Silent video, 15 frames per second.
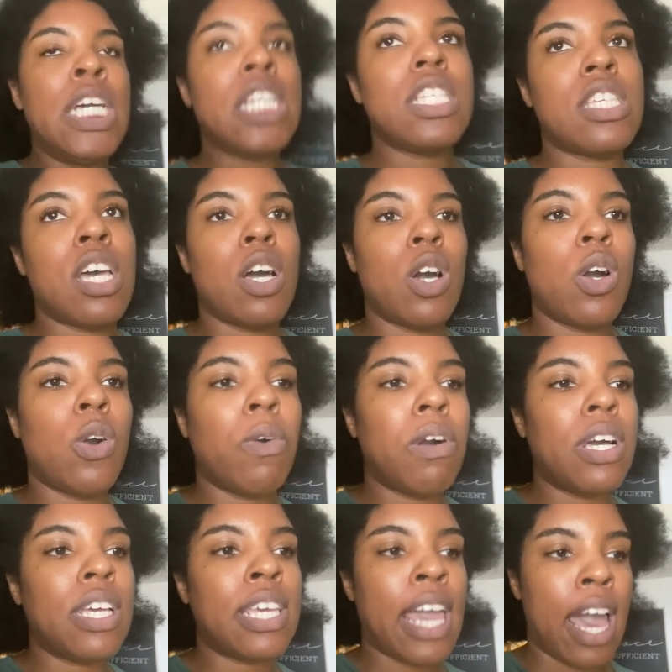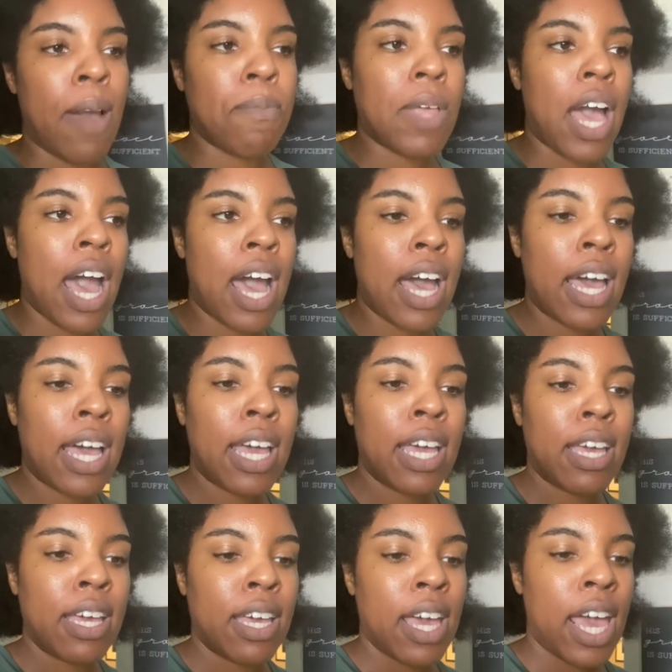So yeah, I
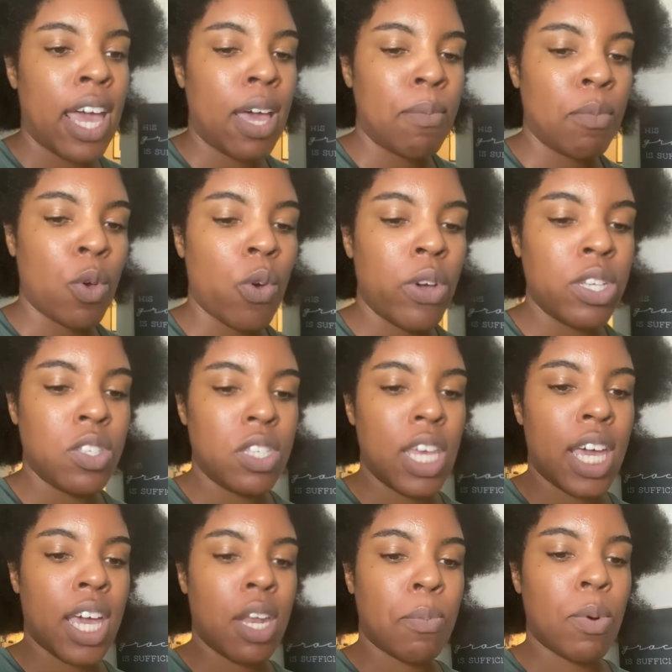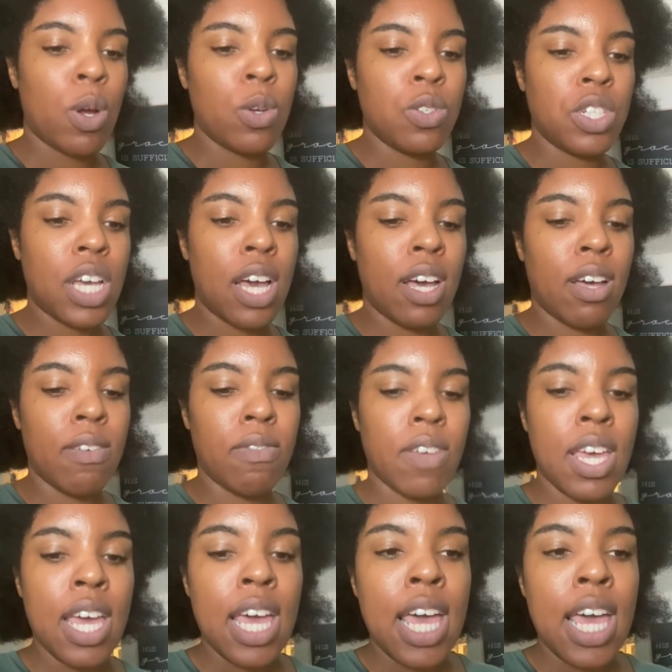am going to take an approach of